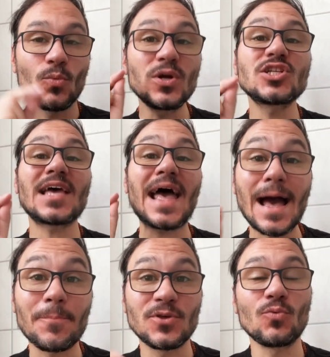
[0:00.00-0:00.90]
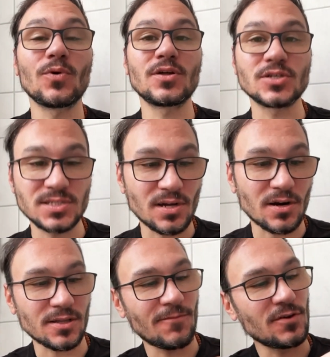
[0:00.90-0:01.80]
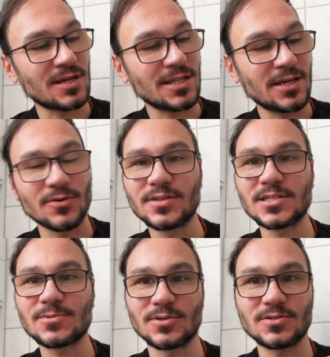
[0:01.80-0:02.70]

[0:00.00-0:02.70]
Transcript: which app you want to start if you click on this one?